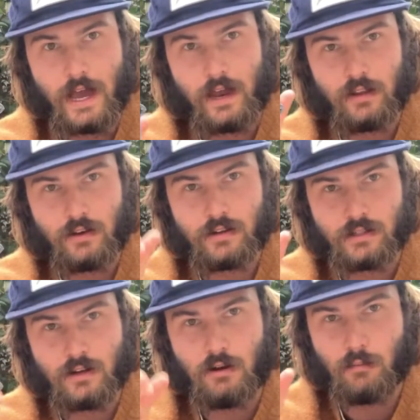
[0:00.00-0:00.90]
There's
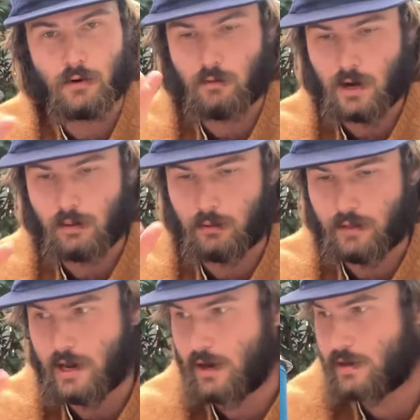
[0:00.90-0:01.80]
no more wobble
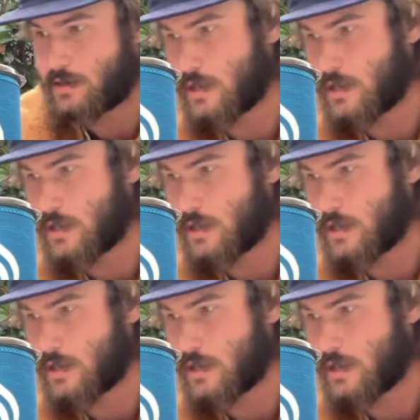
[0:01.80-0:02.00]
there. It's just